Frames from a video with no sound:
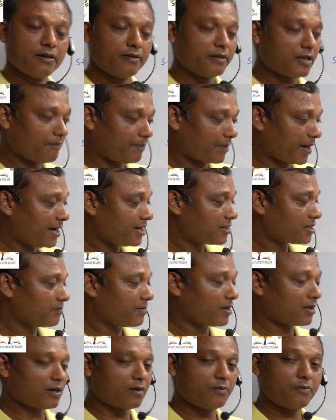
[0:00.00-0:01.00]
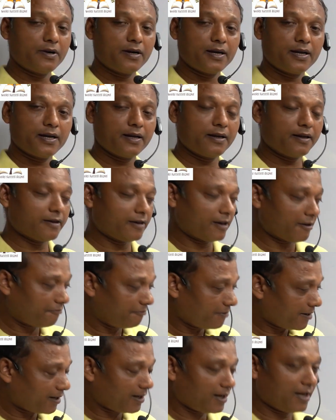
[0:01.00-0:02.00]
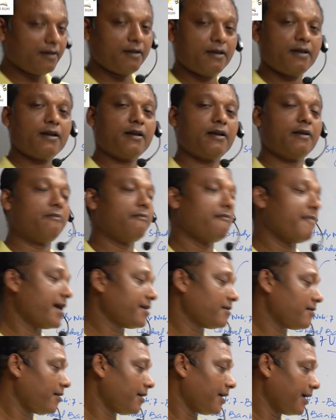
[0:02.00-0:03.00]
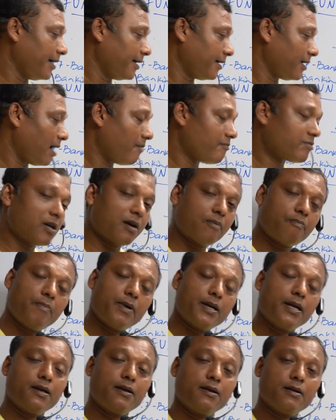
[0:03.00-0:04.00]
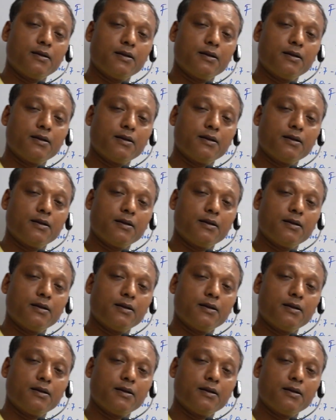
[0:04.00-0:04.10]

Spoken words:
The price of the commodity definitely measured in terms of money.